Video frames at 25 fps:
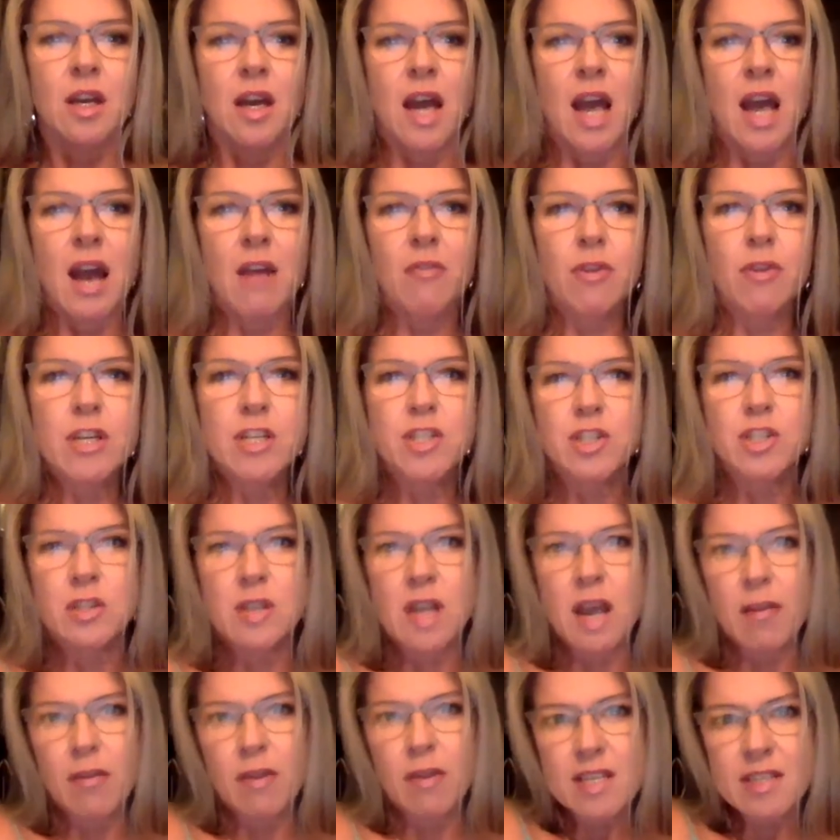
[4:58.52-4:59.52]

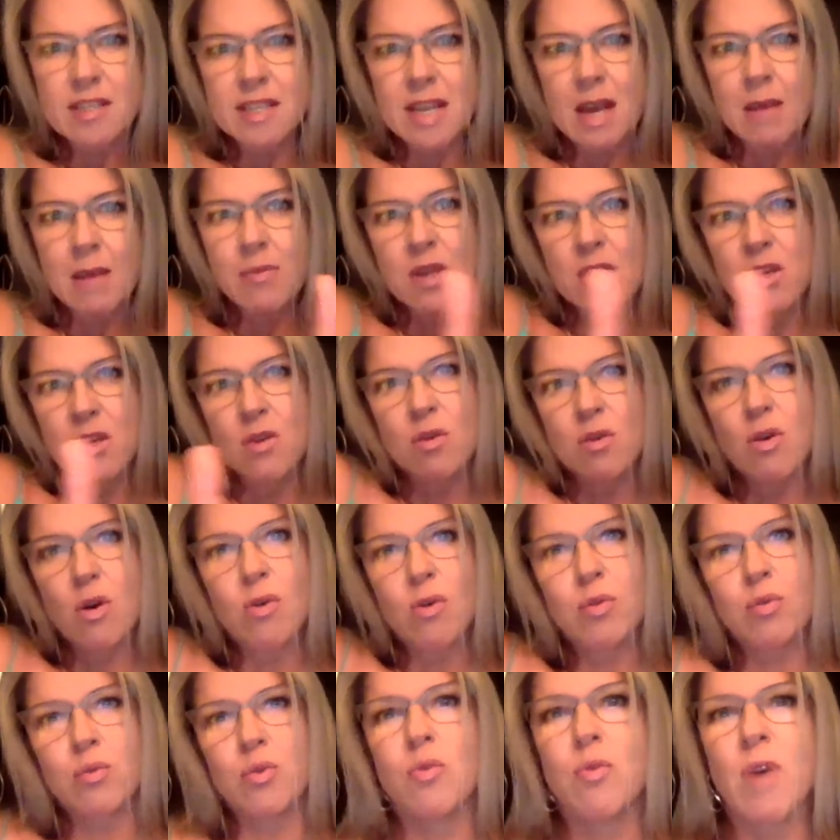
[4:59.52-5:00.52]
every step that you
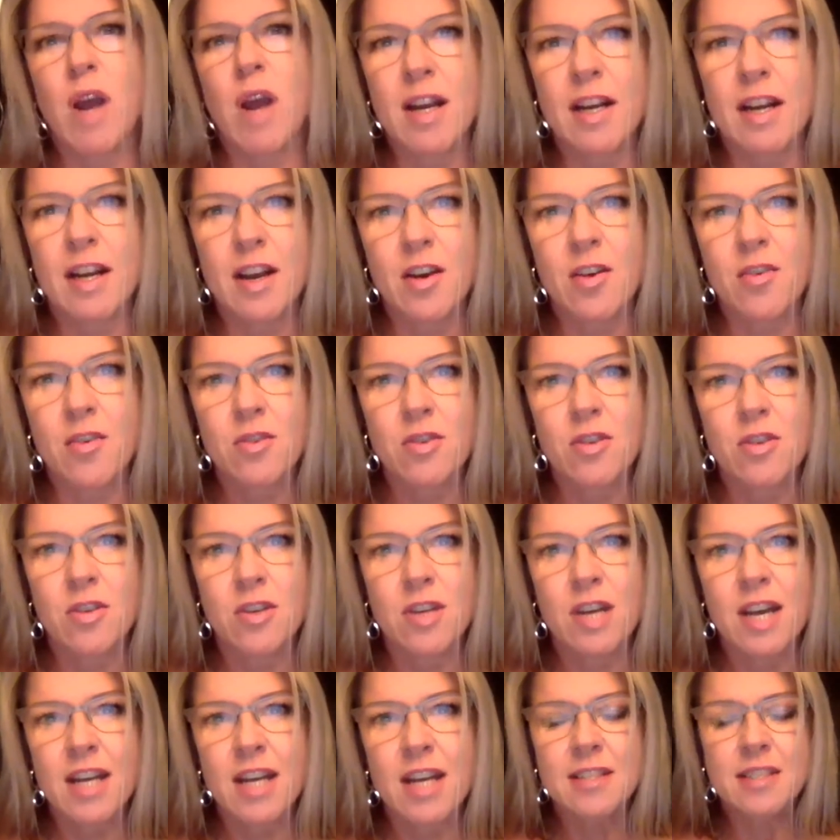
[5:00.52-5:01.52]
go through right now, you
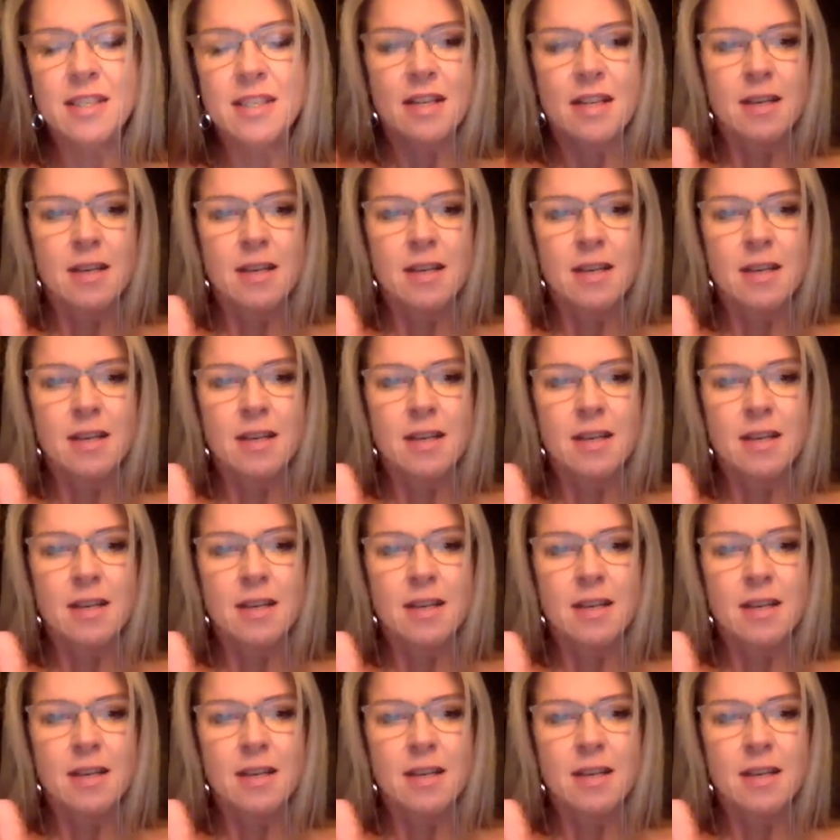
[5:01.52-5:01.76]
guys,